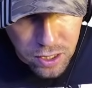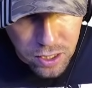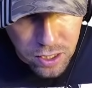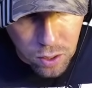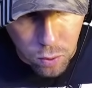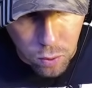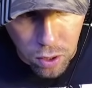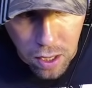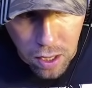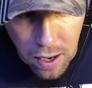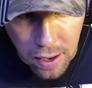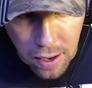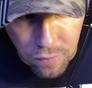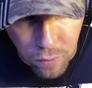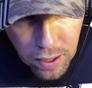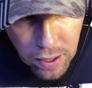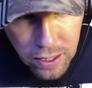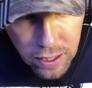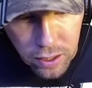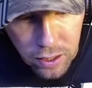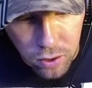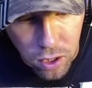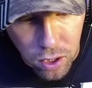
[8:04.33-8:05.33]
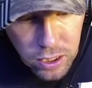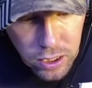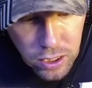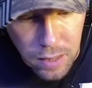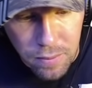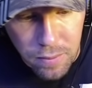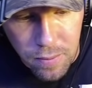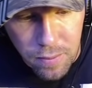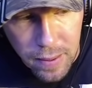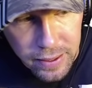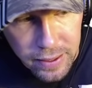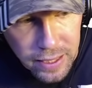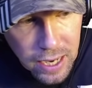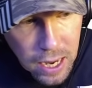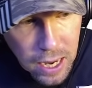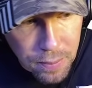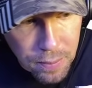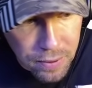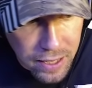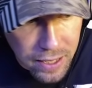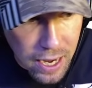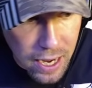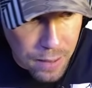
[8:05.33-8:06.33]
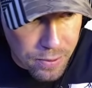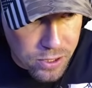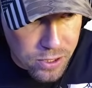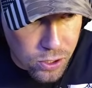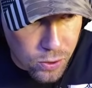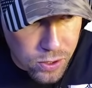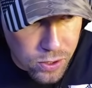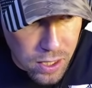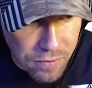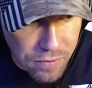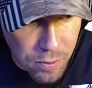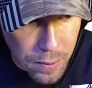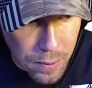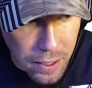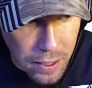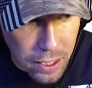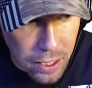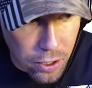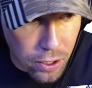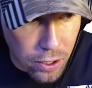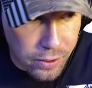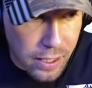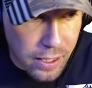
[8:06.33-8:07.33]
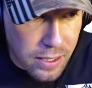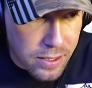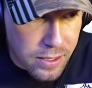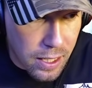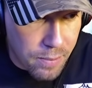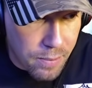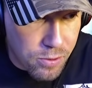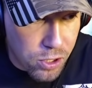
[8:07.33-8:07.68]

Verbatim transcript: You know, would I have waited a long time to make that happen? Yeah, but so is everybody during that time.